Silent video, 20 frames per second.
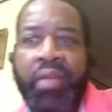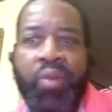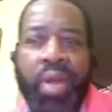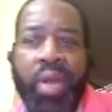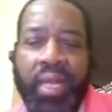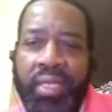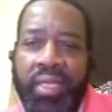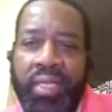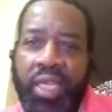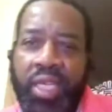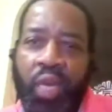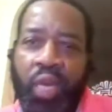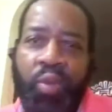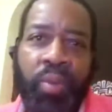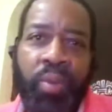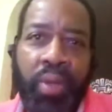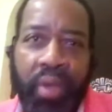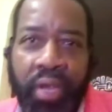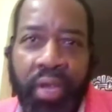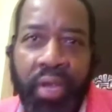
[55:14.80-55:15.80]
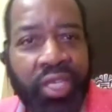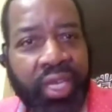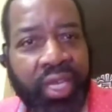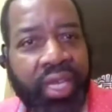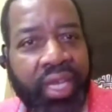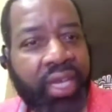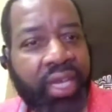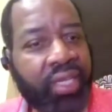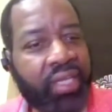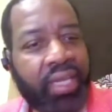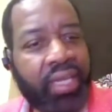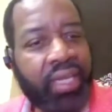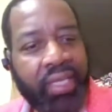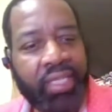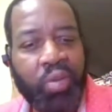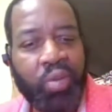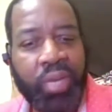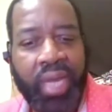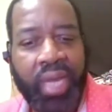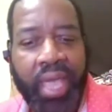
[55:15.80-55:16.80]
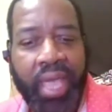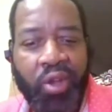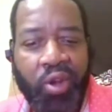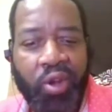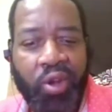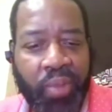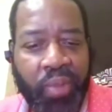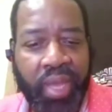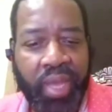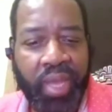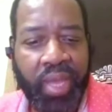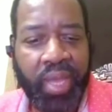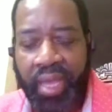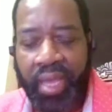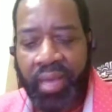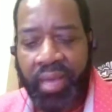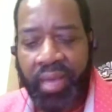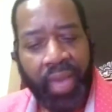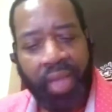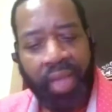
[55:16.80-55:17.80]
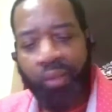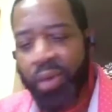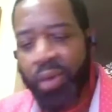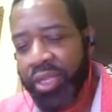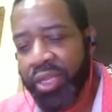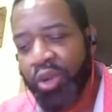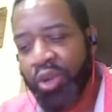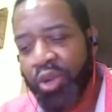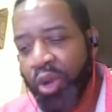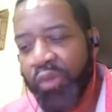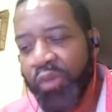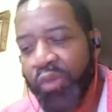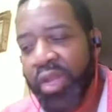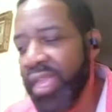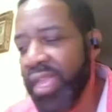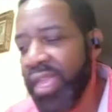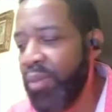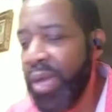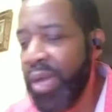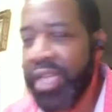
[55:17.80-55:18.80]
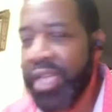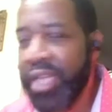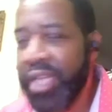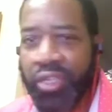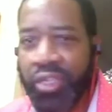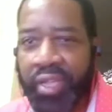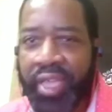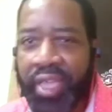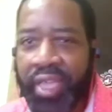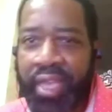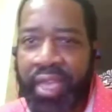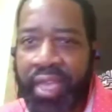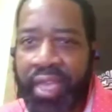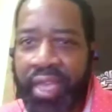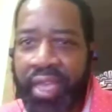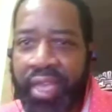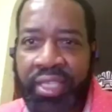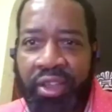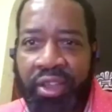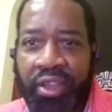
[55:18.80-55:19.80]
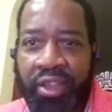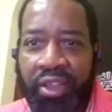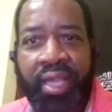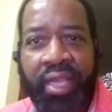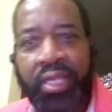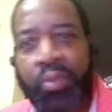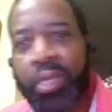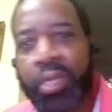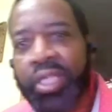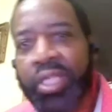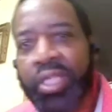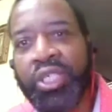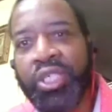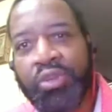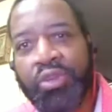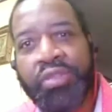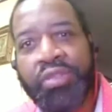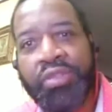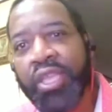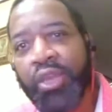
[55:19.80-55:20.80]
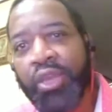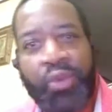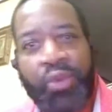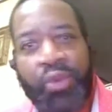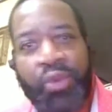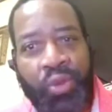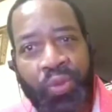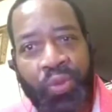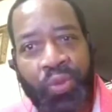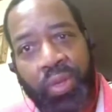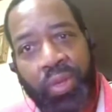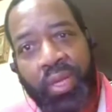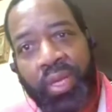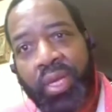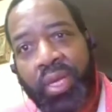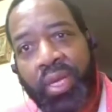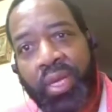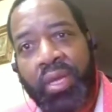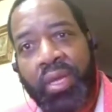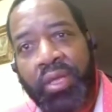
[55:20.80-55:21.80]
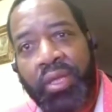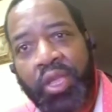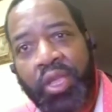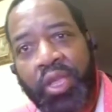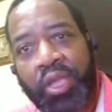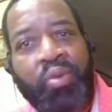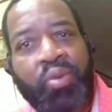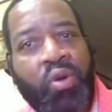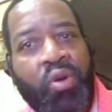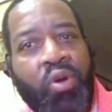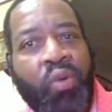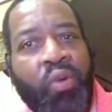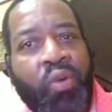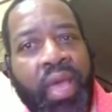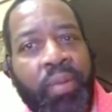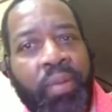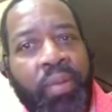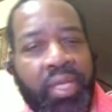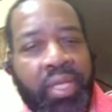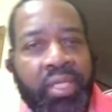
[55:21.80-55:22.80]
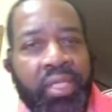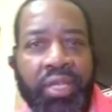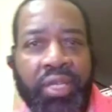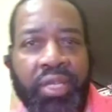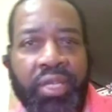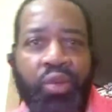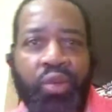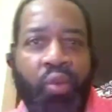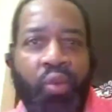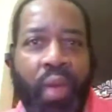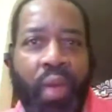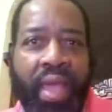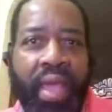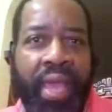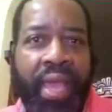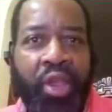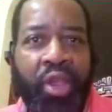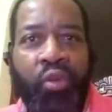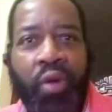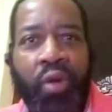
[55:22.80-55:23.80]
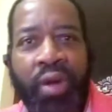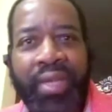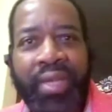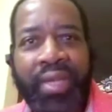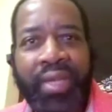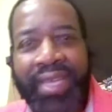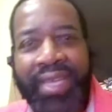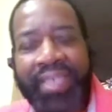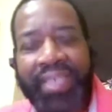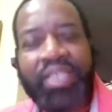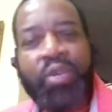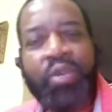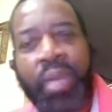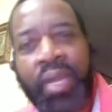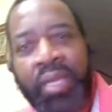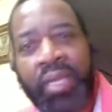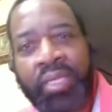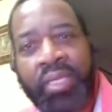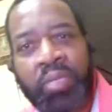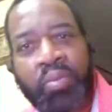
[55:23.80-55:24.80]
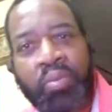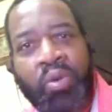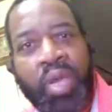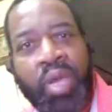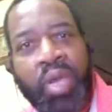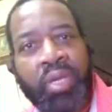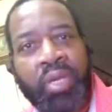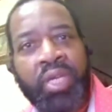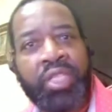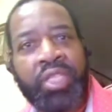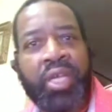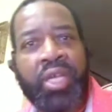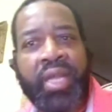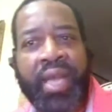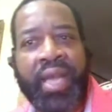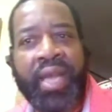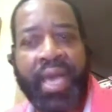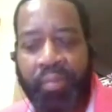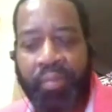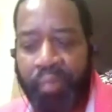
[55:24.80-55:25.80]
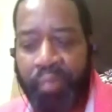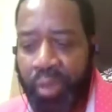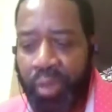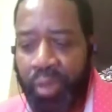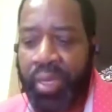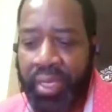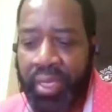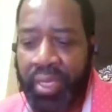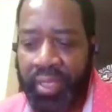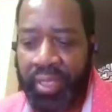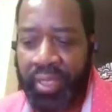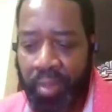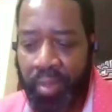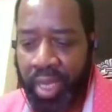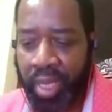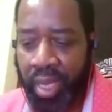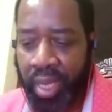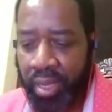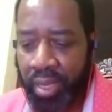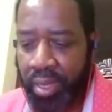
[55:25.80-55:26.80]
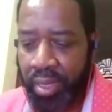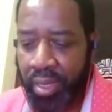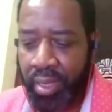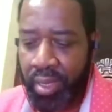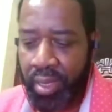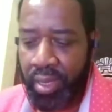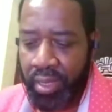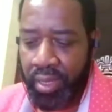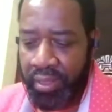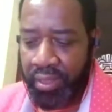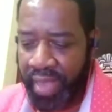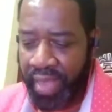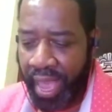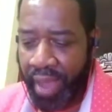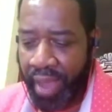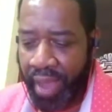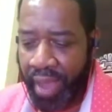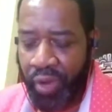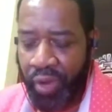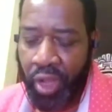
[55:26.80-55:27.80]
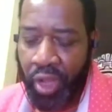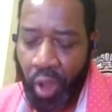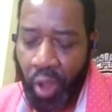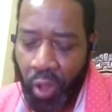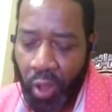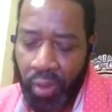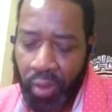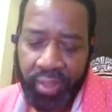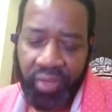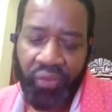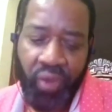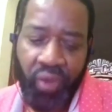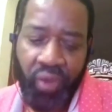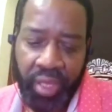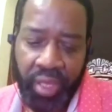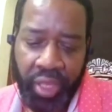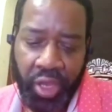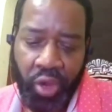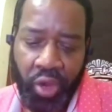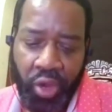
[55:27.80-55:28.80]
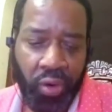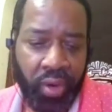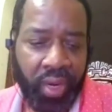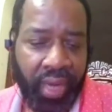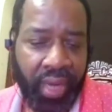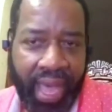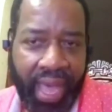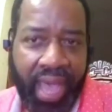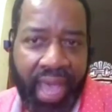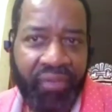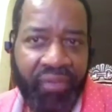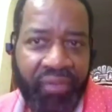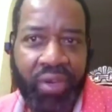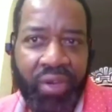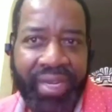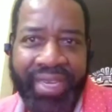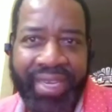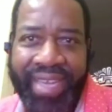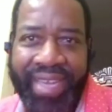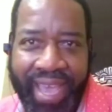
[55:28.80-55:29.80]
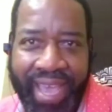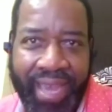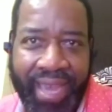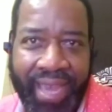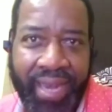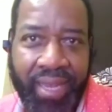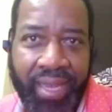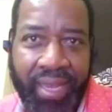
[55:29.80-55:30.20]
And when I tell people 100 years and they tell me they ain't going to be here, I'm like, well, you don't really care about your kids and your grandkids as much as you think you do. You're programmed in such a way that you are a detriment at this point because you're not building something that, regardless of whether you're alive or dead,